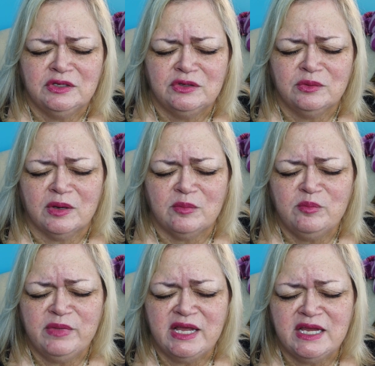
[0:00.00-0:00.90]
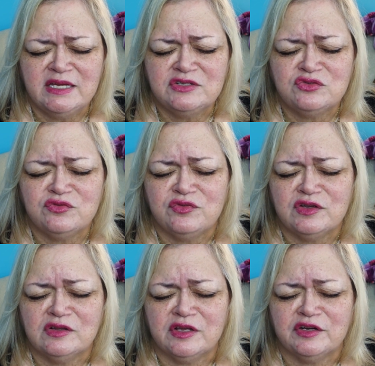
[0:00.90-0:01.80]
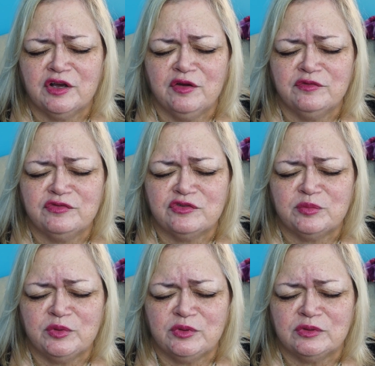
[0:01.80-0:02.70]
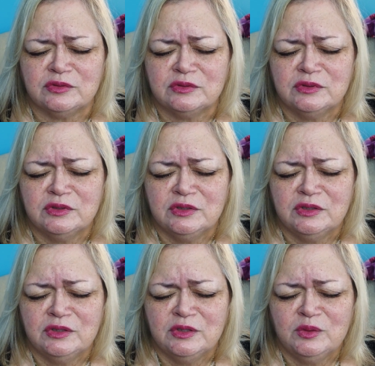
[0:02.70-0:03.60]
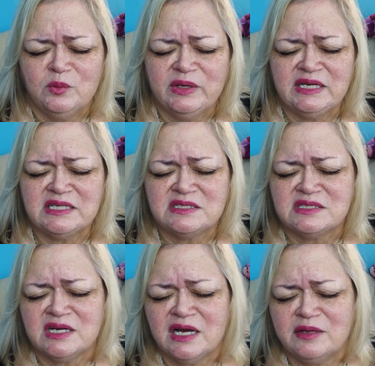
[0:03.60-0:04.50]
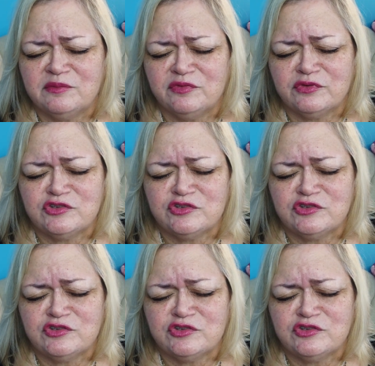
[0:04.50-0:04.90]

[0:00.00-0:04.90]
You are made to feel uncomfortable when it's time for